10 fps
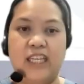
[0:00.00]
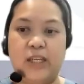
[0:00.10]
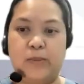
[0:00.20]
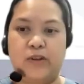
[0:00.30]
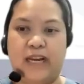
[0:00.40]

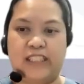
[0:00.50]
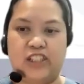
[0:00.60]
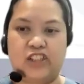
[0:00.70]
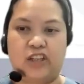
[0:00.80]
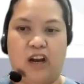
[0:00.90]

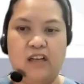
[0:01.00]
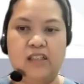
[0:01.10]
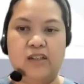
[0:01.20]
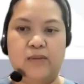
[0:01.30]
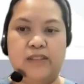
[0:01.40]
Hemorrhagic shock
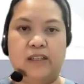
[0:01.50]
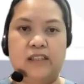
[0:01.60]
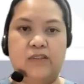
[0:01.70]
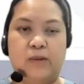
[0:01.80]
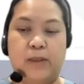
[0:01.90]

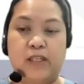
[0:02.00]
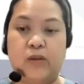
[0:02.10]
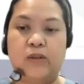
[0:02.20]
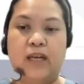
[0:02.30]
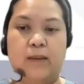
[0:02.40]
results from
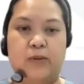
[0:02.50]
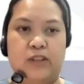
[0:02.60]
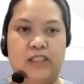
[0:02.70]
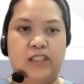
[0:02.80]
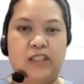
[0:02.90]
acute
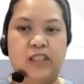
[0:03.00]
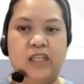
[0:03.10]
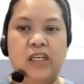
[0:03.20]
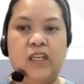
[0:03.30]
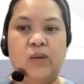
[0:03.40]
hemorrhage
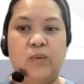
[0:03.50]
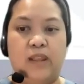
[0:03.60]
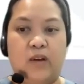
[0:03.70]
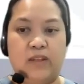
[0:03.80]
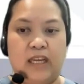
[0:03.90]

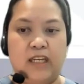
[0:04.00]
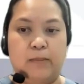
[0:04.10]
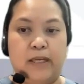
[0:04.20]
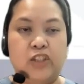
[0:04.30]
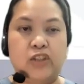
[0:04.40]
without any
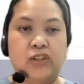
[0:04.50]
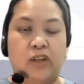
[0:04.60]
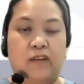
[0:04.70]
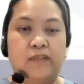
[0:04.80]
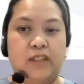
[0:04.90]
major
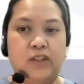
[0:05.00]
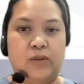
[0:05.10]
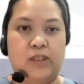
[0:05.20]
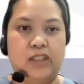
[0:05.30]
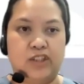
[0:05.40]
soft
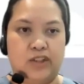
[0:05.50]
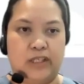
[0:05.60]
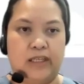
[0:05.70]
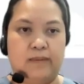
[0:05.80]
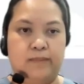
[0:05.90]
tissue
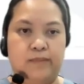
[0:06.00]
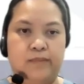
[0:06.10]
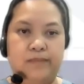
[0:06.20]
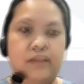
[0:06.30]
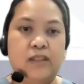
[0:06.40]
injury.
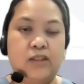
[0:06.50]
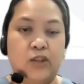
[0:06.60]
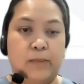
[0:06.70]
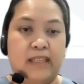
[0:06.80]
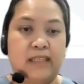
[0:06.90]

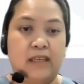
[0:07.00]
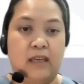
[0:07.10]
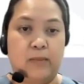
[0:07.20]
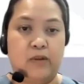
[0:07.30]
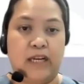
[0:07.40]
Traumatic
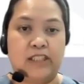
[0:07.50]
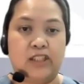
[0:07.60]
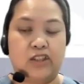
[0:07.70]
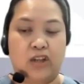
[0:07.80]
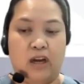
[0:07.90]
hemorrhagic
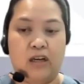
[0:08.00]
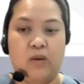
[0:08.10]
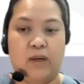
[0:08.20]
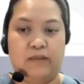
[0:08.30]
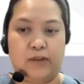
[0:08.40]
shock,
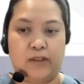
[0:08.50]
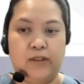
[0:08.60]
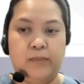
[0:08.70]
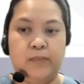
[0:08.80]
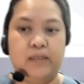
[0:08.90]
however,
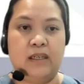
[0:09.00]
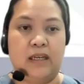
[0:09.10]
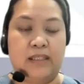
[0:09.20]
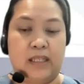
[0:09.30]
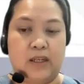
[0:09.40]

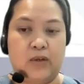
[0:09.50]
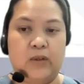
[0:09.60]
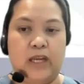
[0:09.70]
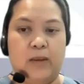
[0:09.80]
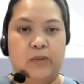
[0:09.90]
is an acute
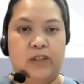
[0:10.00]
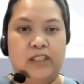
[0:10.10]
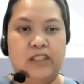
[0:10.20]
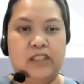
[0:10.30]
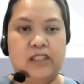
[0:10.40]

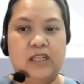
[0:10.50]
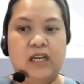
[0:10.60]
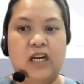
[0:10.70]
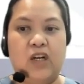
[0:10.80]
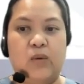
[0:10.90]
hemorrhage
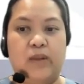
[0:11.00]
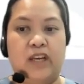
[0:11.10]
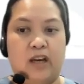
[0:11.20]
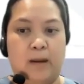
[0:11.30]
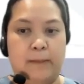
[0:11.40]
with
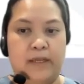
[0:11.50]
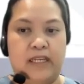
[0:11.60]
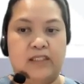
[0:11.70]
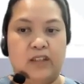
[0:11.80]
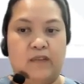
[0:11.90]

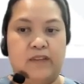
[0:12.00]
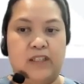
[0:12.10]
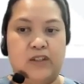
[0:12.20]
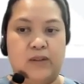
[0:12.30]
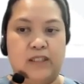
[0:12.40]
accompanying soft
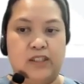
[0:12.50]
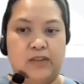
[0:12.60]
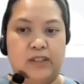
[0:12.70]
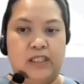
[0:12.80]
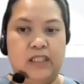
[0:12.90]
tissue
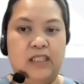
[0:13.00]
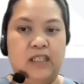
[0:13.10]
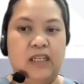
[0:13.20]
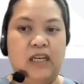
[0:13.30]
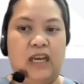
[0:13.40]
injury,
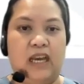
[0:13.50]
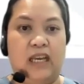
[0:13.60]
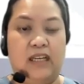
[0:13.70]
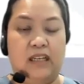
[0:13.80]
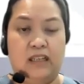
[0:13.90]

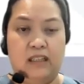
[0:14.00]
and in